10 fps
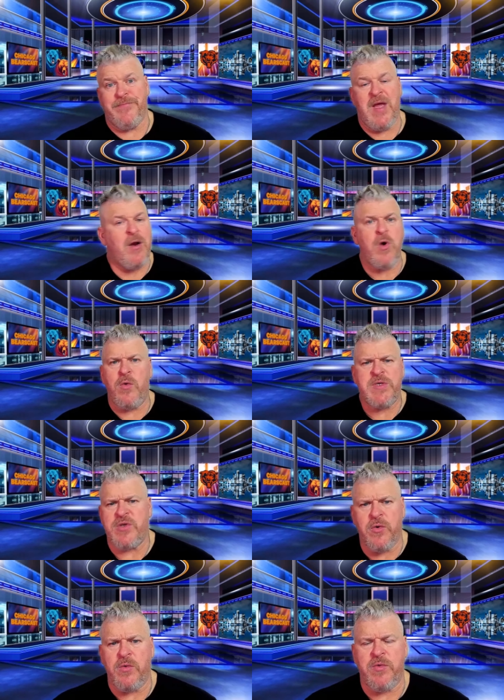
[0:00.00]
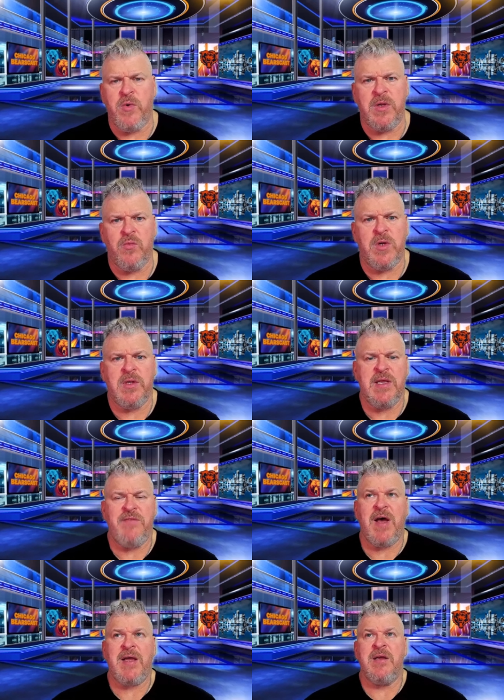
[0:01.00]
I don't always agree with what what
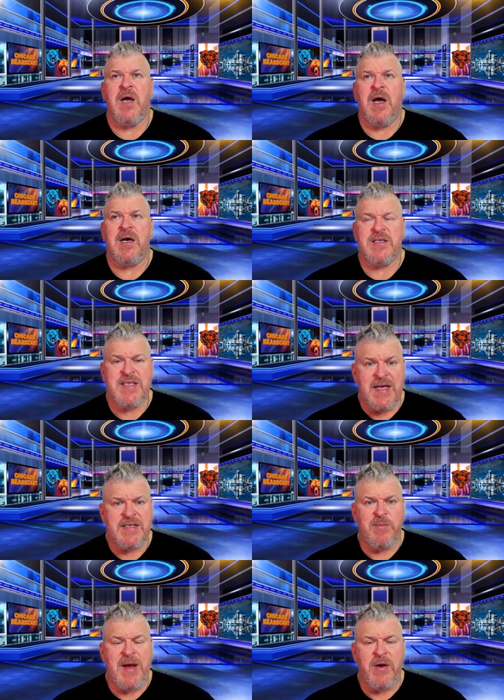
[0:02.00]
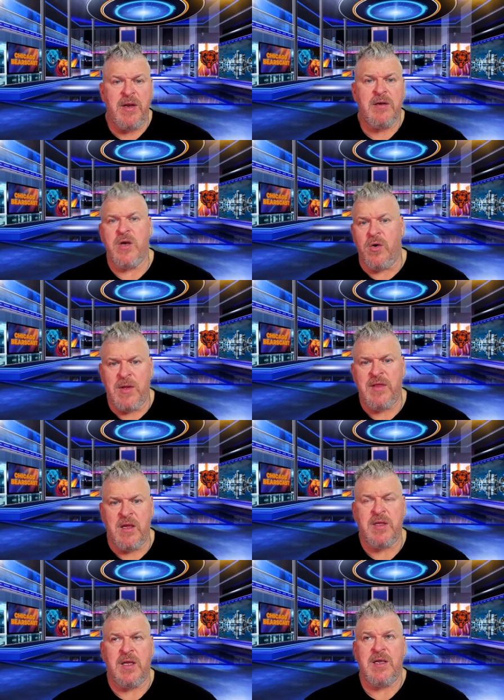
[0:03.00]
Levi uh, says about it. You know, I
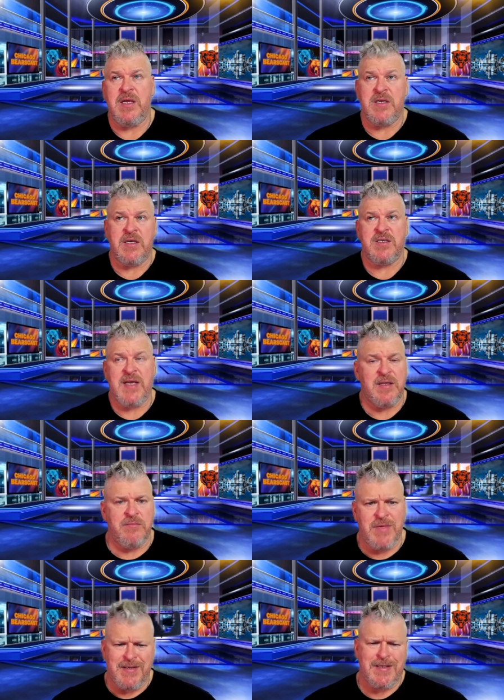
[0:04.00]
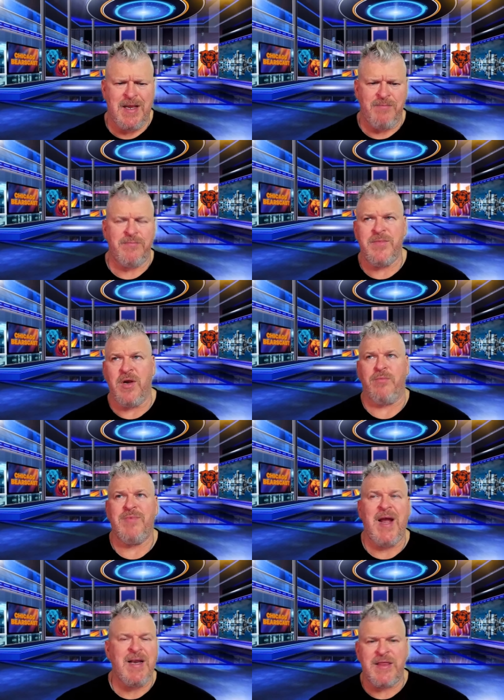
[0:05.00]
think that he does that that same you know
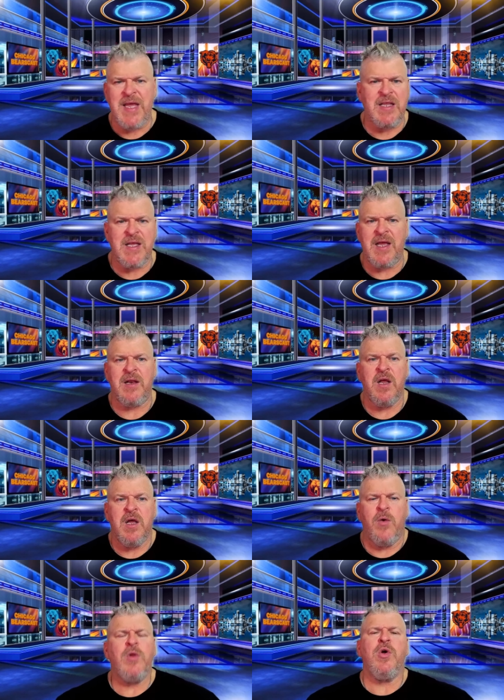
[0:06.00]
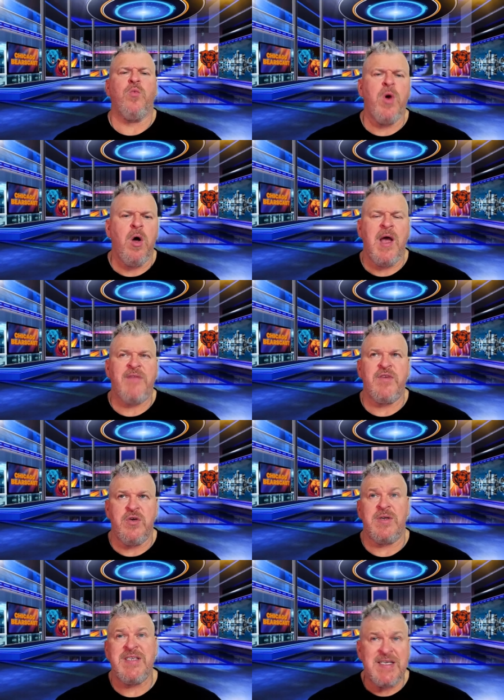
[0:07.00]
kind of thing that look we all have to do
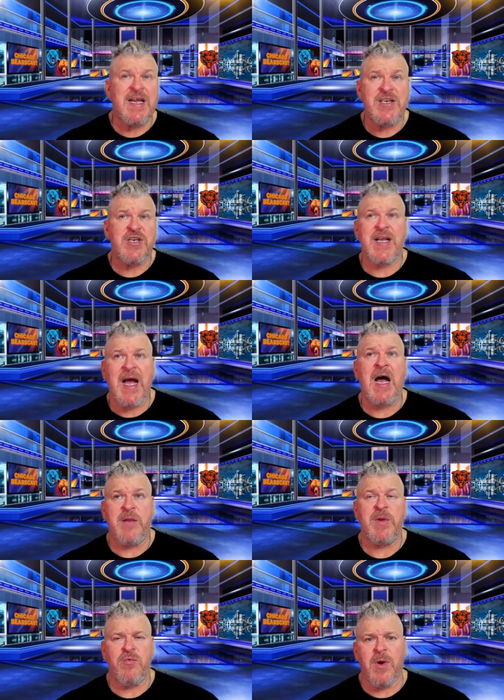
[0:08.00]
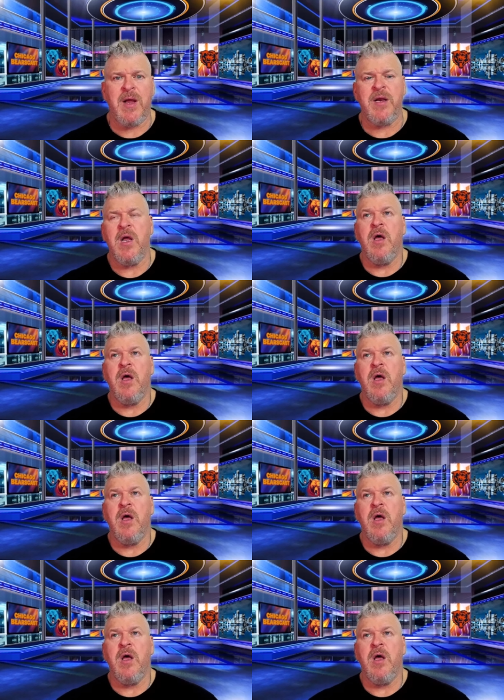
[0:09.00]
it. It's the attention economy, right?